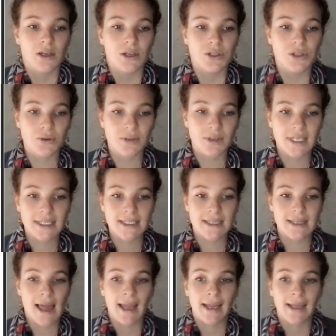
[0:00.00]
So this
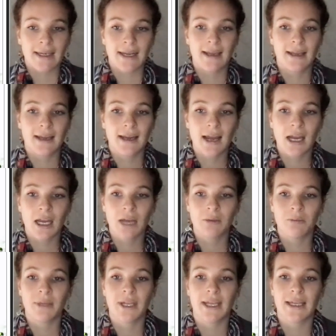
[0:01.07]
slide
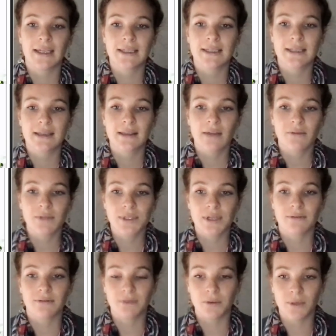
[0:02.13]
is the levels of
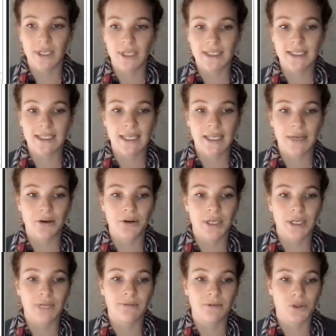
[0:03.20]
food
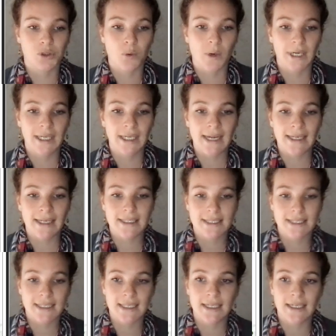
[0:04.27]
insecurity for
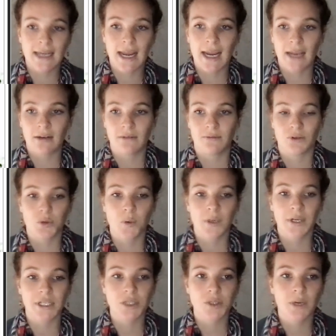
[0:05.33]
2019 and for
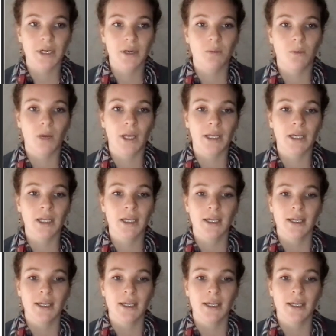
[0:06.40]
2021.